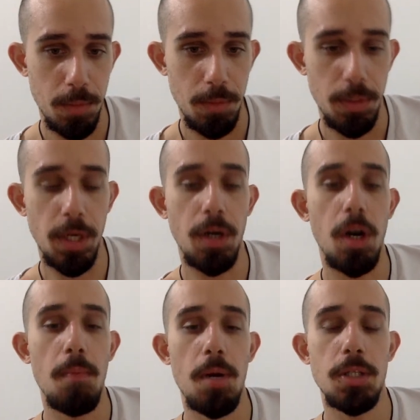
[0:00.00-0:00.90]
There
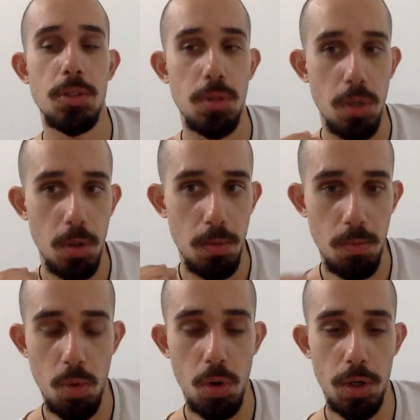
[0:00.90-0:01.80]
are much
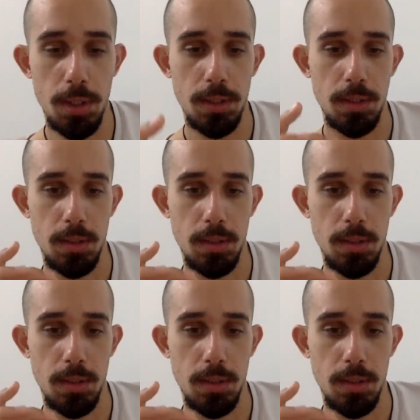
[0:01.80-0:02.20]
more